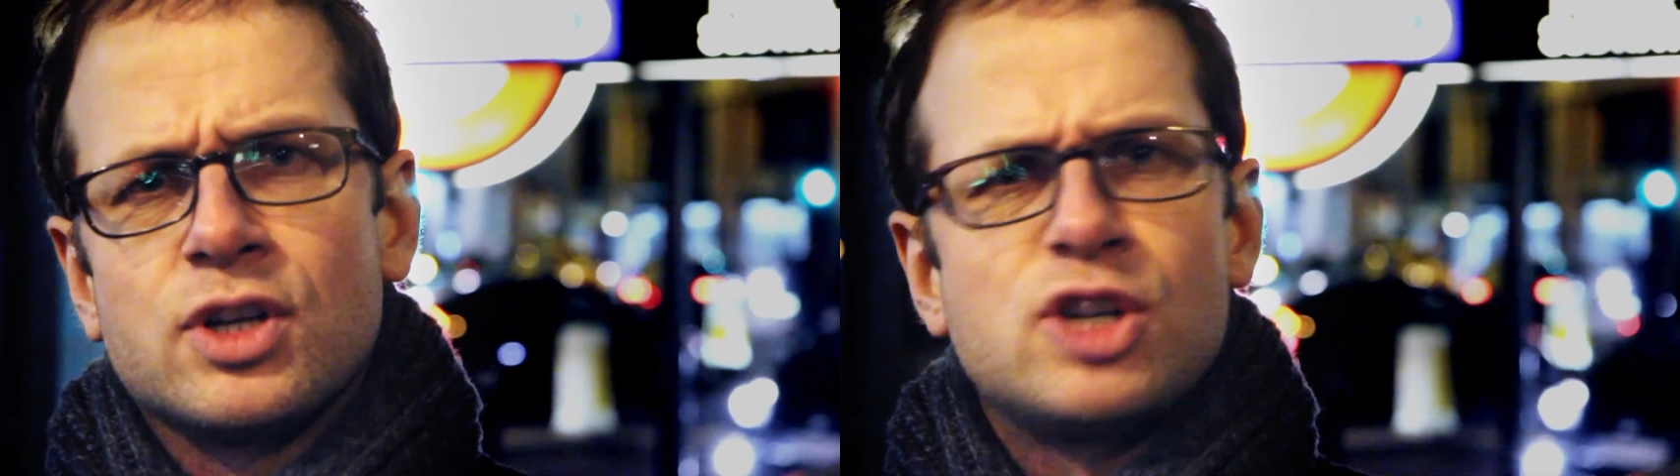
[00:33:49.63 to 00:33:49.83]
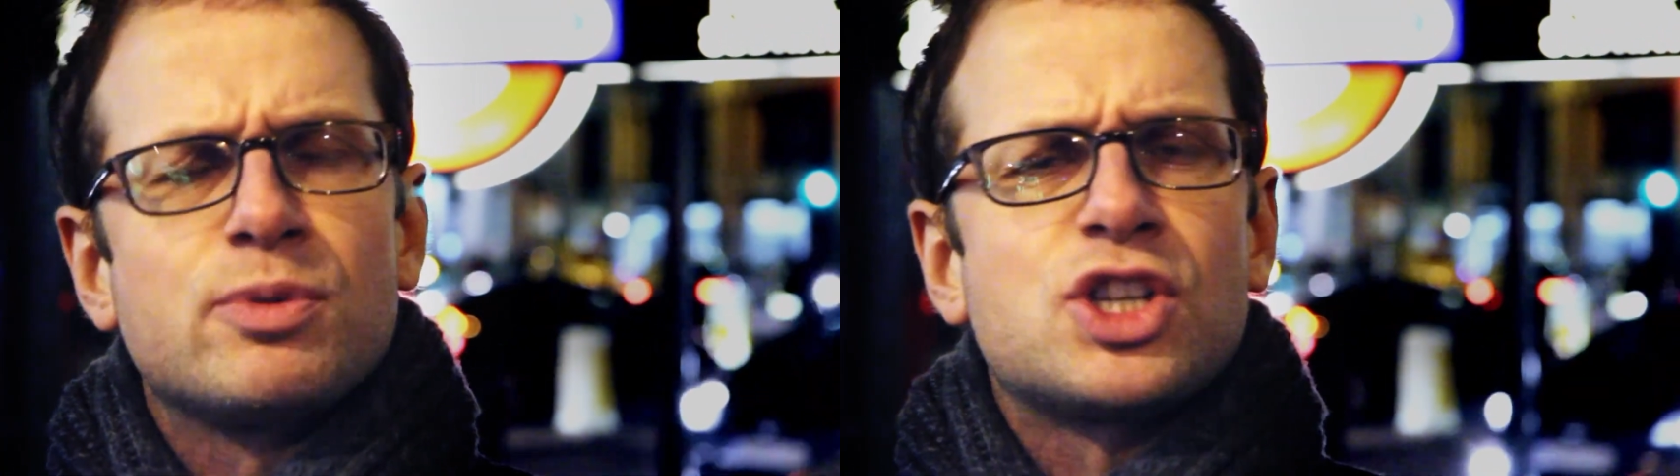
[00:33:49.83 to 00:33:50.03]

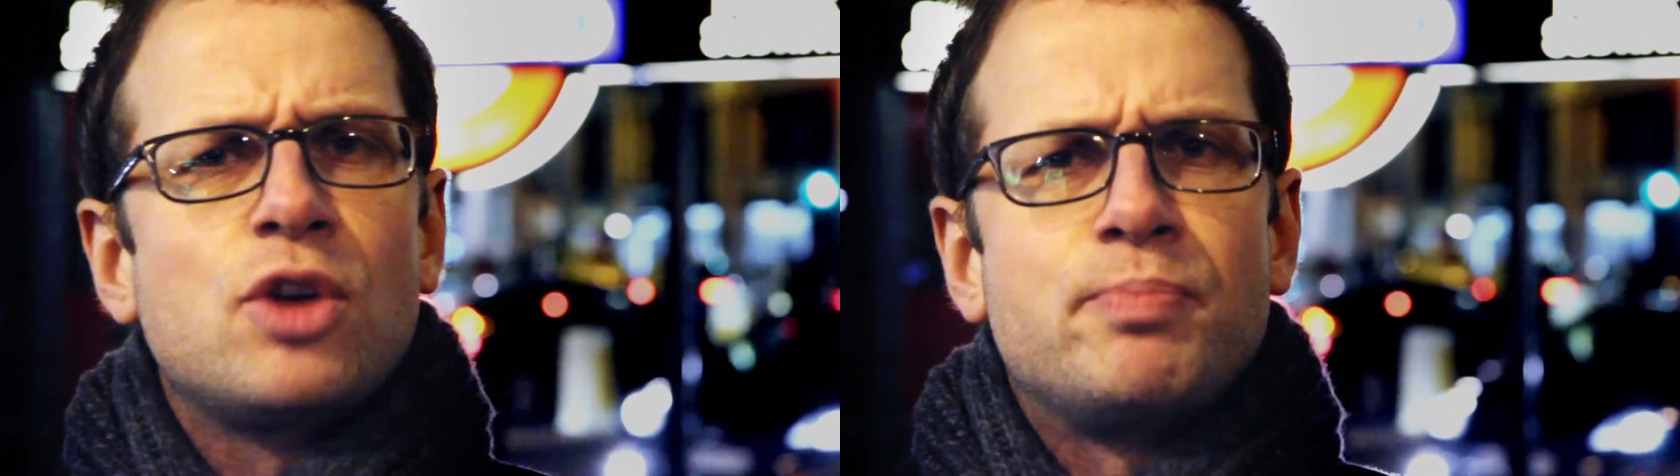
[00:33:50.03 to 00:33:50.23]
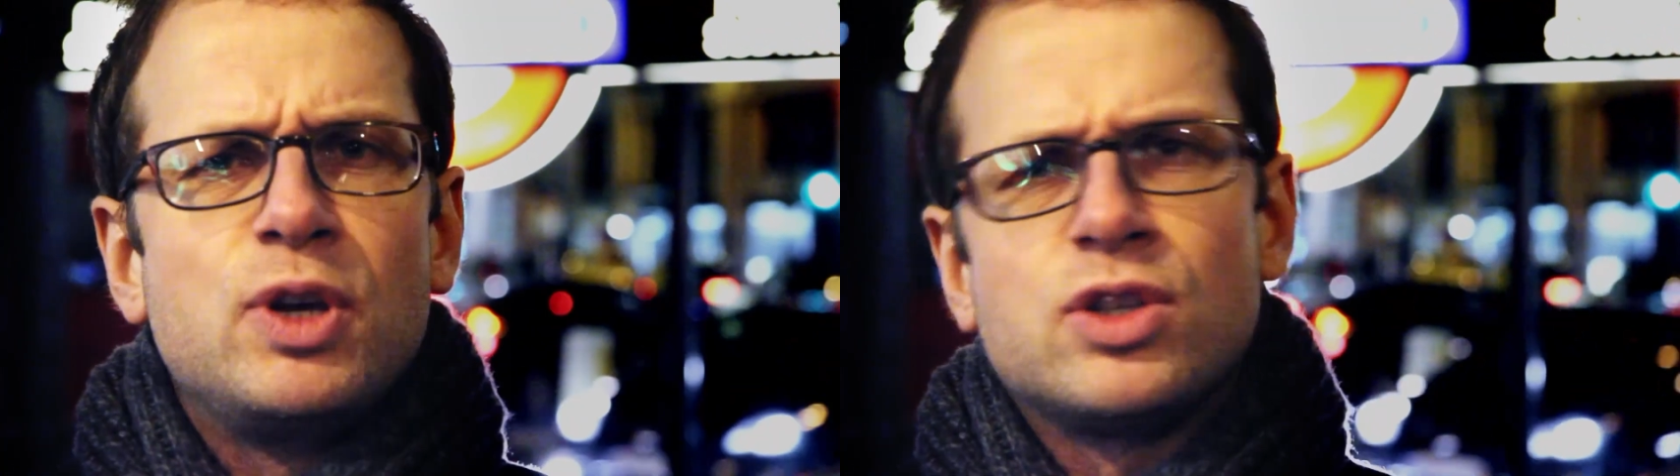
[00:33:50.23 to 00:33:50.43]
She was so
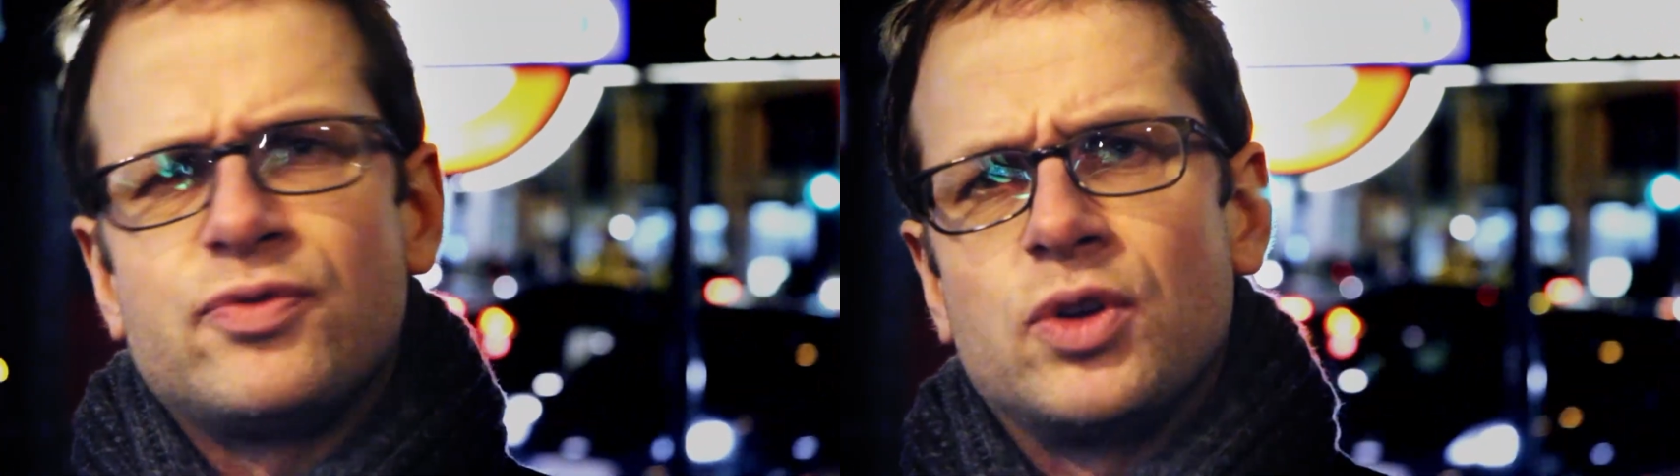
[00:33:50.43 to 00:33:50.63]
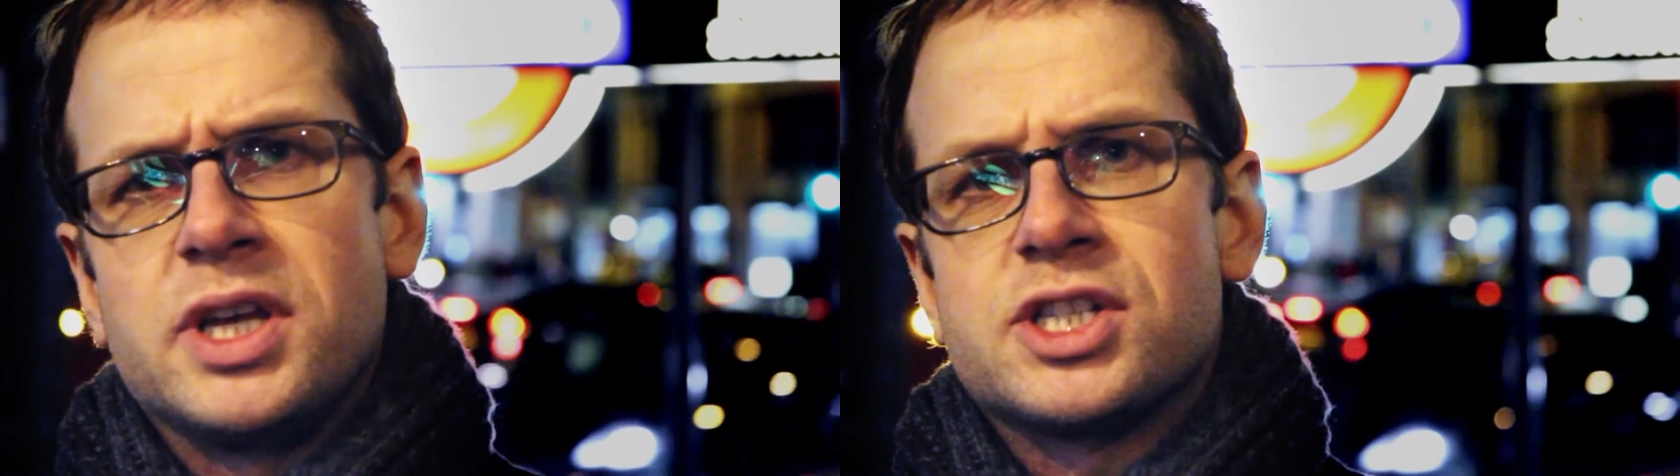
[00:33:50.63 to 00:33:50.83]

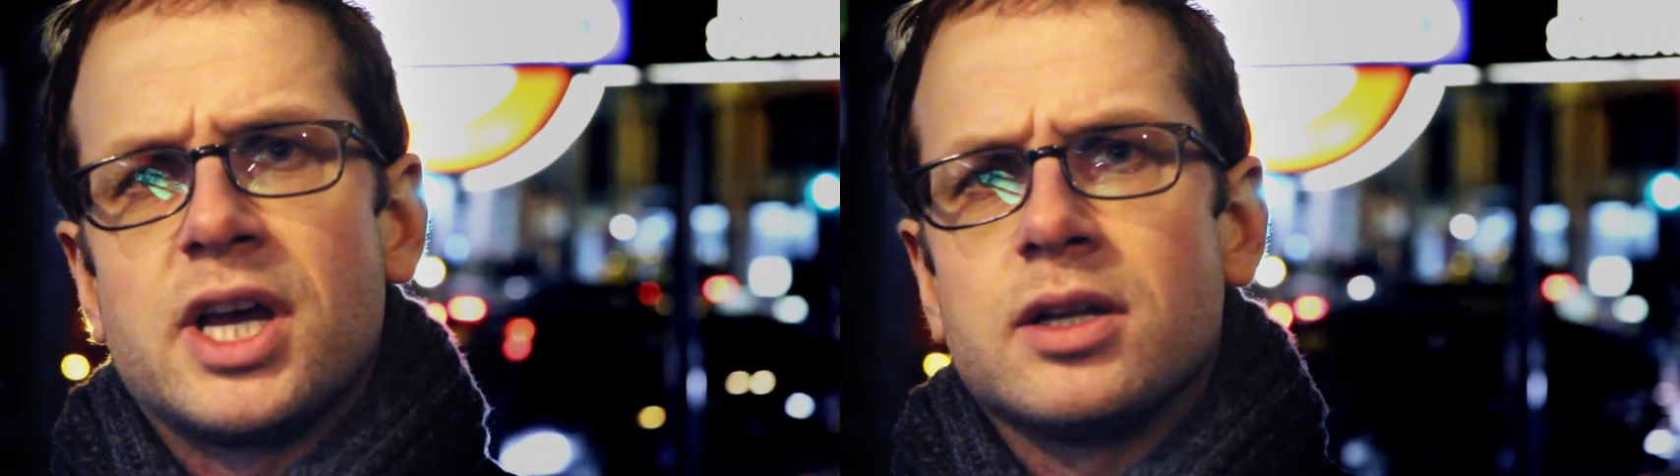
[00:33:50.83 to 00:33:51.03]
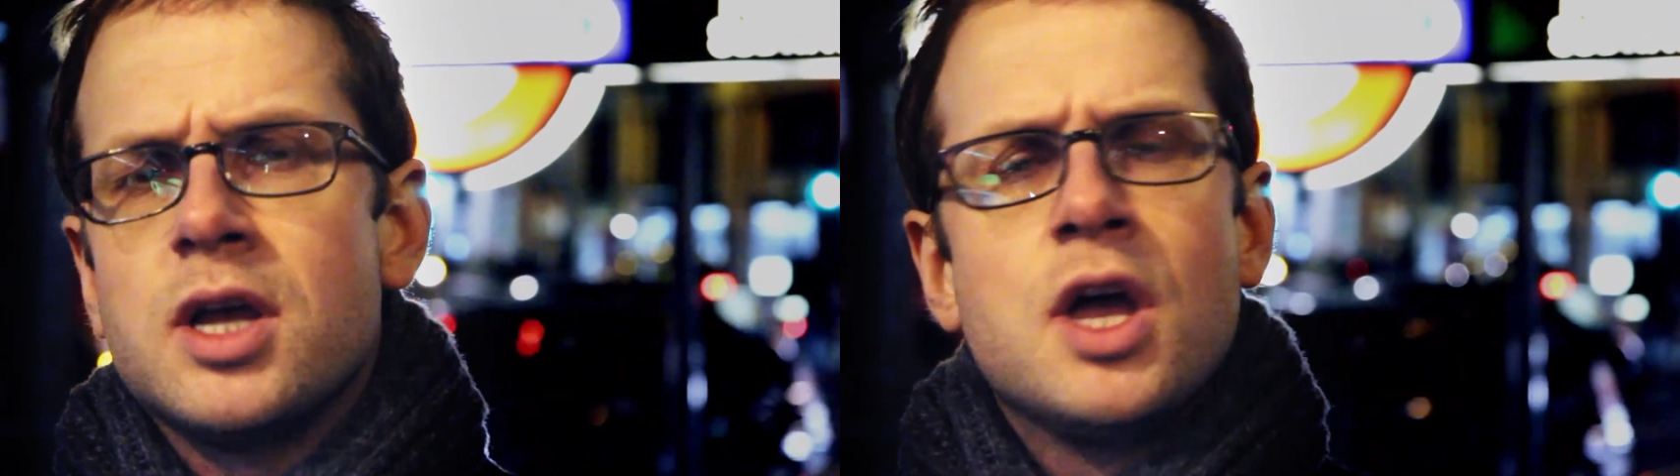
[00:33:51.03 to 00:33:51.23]
beautiful, he said,